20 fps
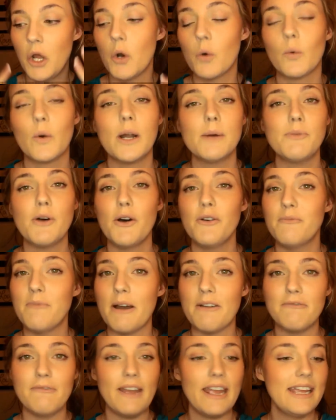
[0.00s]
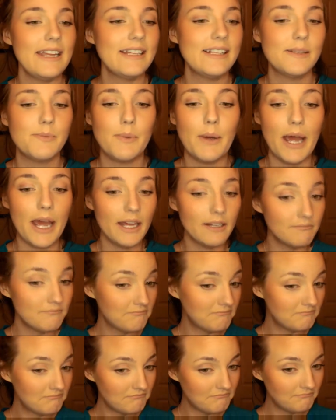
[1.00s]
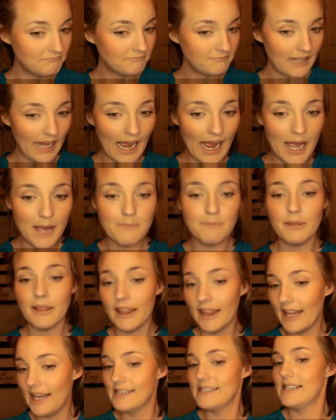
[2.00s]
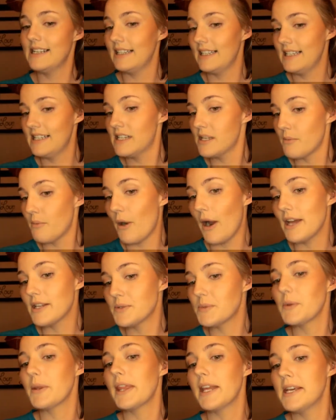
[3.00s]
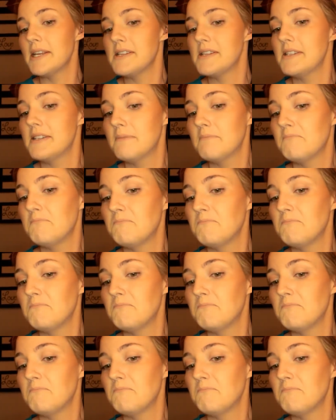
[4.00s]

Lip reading: rub off my face, but I'm pleasantly surprised with this.